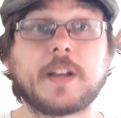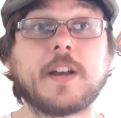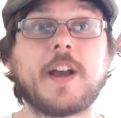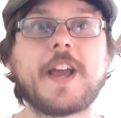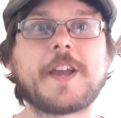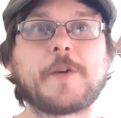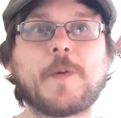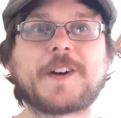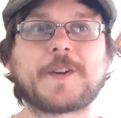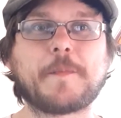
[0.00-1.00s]
Hey,
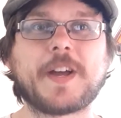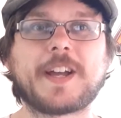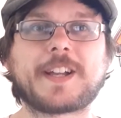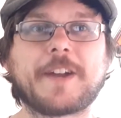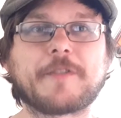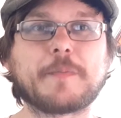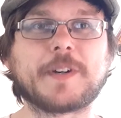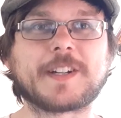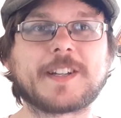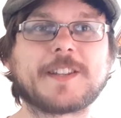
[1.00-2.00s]
welcome back
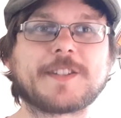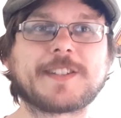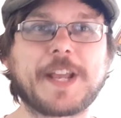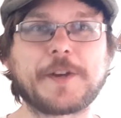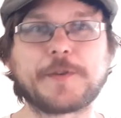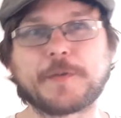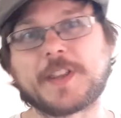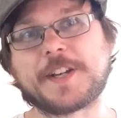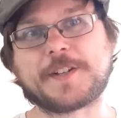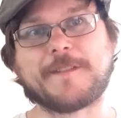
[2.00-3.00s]
everybody. This is Andrew
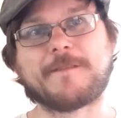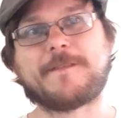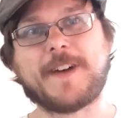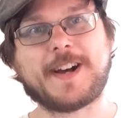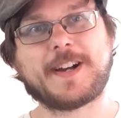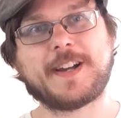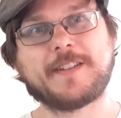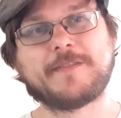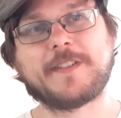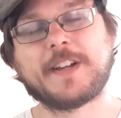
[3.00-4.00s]
with
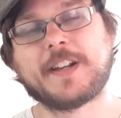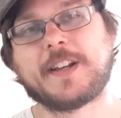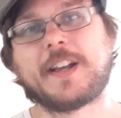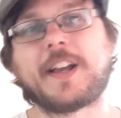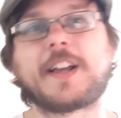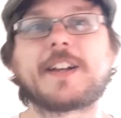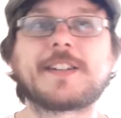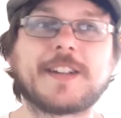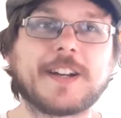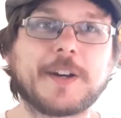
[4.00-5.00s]
HM5,
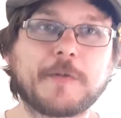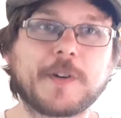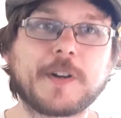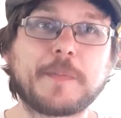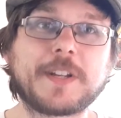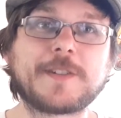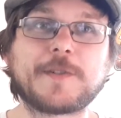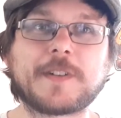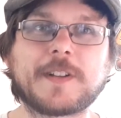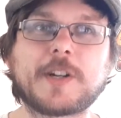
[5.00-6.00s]
and we're going to be
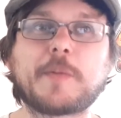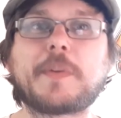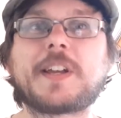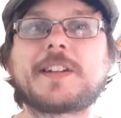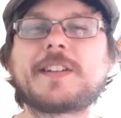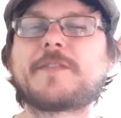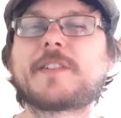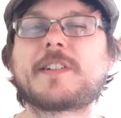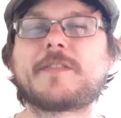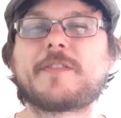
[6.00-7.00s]
doing a little bit
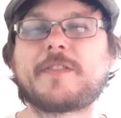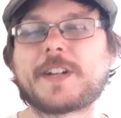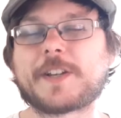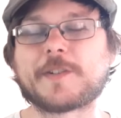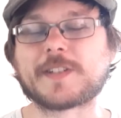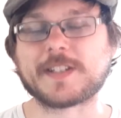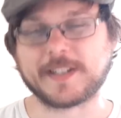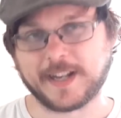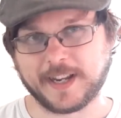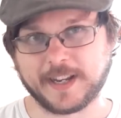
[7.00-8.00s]
different of a video
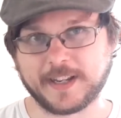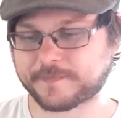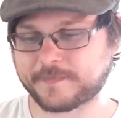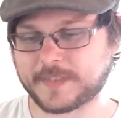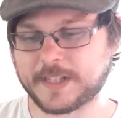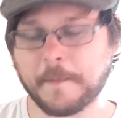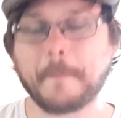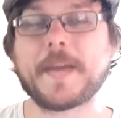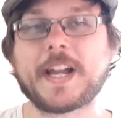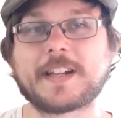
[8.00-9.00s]
today.
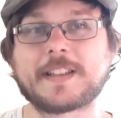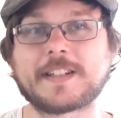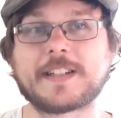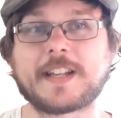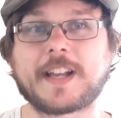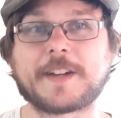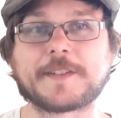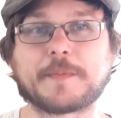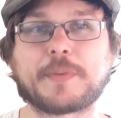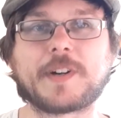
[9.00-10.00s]
Back in the day, I
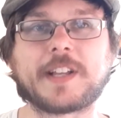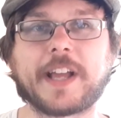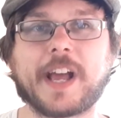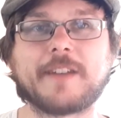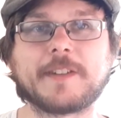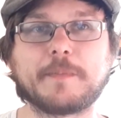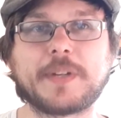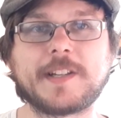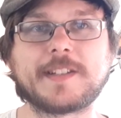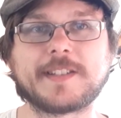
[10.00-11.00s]
was a pretty avid
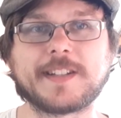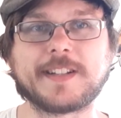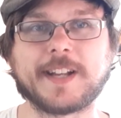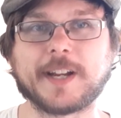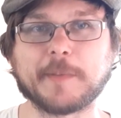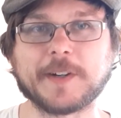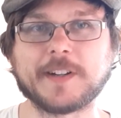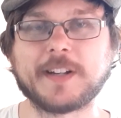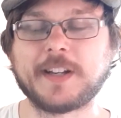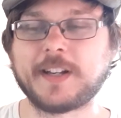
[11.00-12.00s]
PC
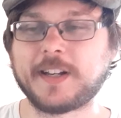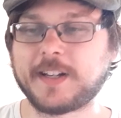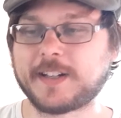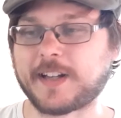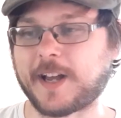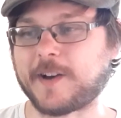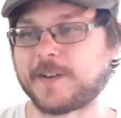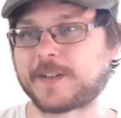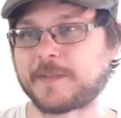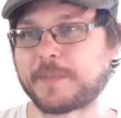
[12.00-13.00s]
gamer.
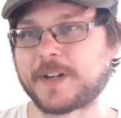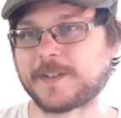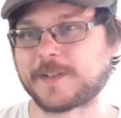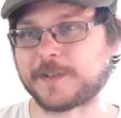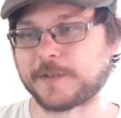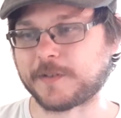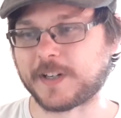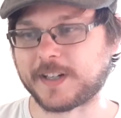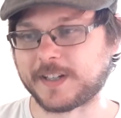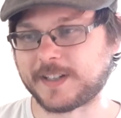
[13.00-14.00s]
Now, compared
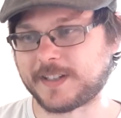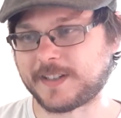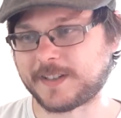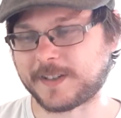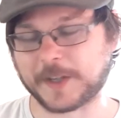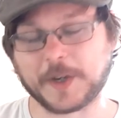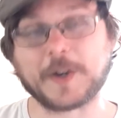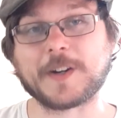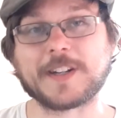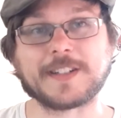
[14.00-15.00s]
to the
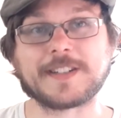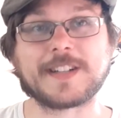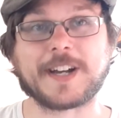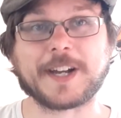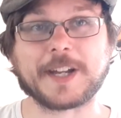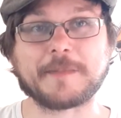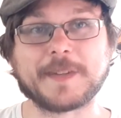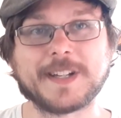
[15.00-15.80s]
current time,